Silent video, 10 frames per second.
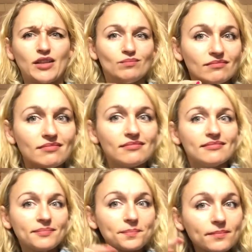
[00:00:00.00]
During this
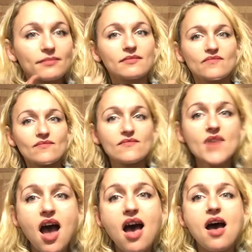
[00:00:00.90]
analysis, I
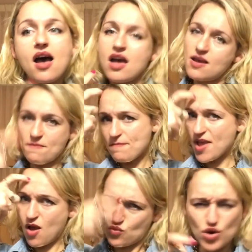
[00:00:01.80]
realized I'd been struggling
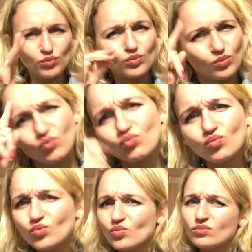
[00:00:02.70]
and fighting an
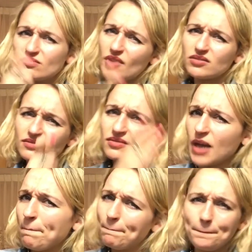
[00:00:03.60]
addictive mindset and
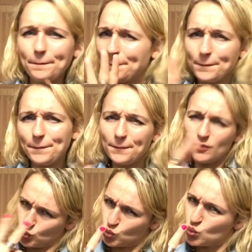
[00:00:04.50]
behaviors.
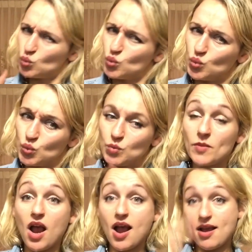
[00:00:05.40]

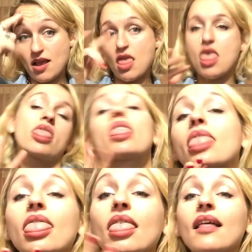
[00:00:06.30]
I'd been lying to
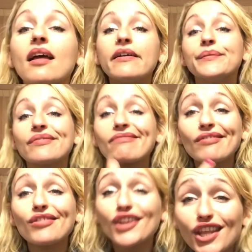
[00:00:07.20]
myself about taking that
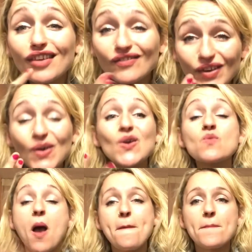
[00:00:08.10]
4th and 5th
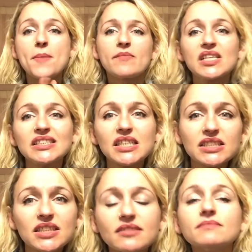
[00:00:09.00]
pill,
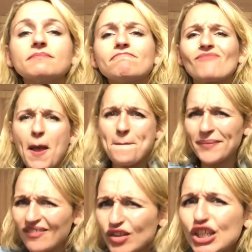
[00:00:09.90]
and
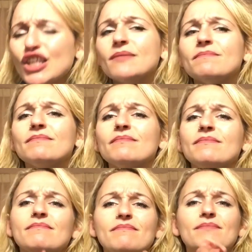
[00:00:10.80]
I
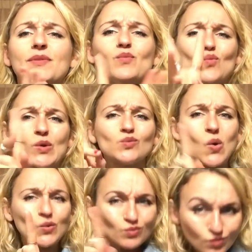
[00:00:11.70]
became
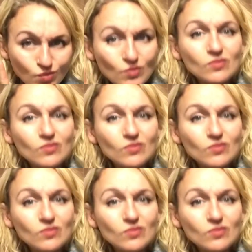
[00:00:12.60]
withdrawn.